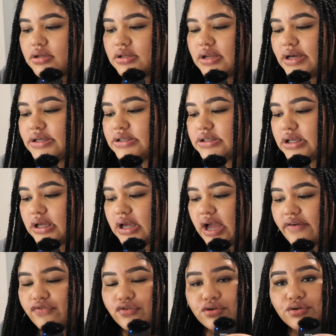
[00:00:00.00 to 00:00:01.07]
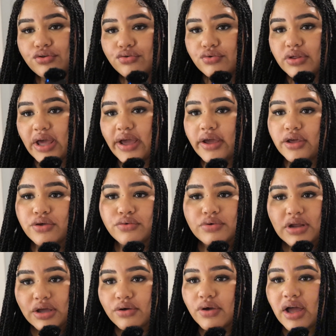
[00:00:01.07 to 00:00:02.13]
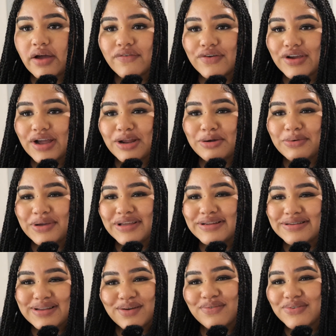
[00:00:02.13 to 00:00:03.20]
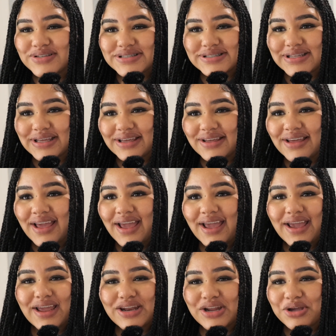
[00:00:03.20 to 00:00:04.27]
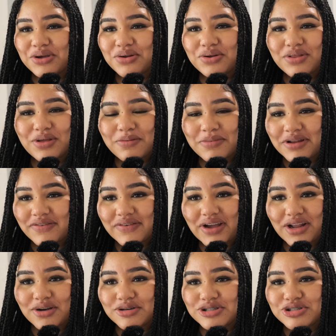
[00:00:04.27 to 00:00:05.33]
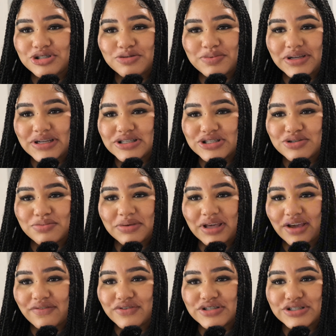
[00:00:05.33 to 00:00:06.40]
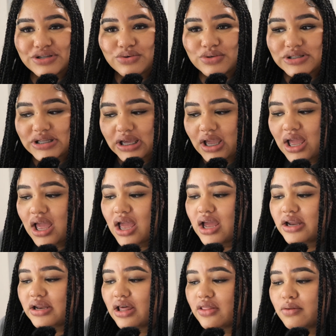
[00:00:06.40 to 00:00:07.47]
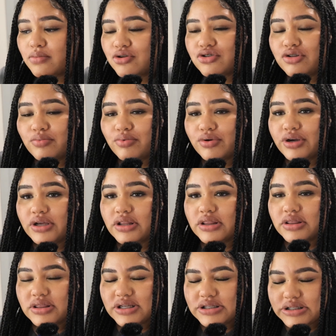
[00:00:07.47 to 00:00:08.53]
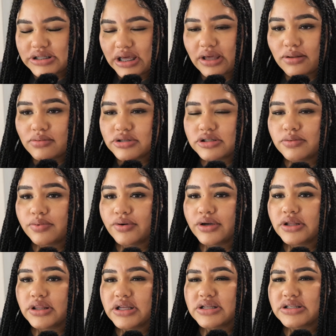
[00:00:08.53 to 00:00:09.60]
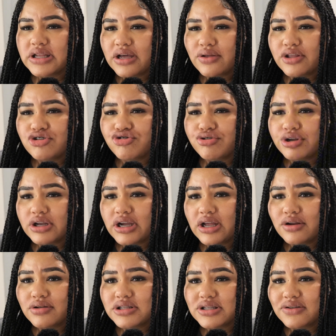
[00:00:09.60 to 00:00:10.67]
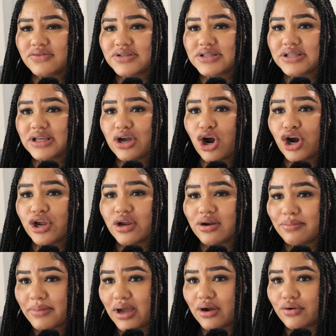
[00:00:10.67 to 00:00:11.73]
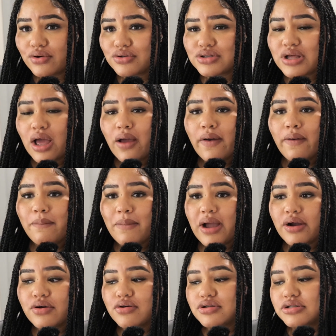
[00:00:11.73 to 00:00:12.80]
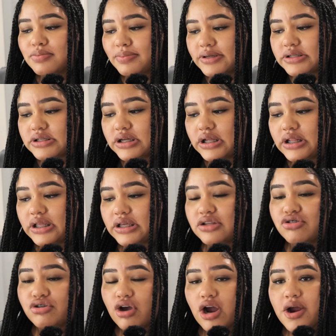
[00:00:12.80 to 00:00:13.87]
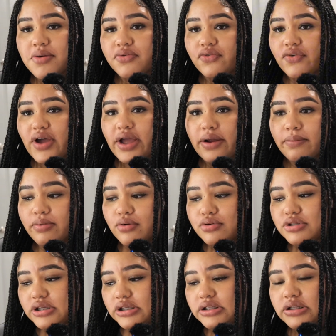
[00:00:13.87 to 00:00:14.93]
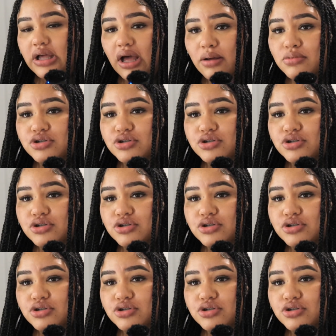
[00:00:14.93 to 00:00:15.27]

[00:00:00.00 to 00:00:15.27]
next thing, after you do that, you have your calorie deficit, and now you know the amount of calories you should be consuming every single day. Now the second most important thing now that you're in a calorie deficit are your macros. Macros basically is carbs, fat, and proteins. How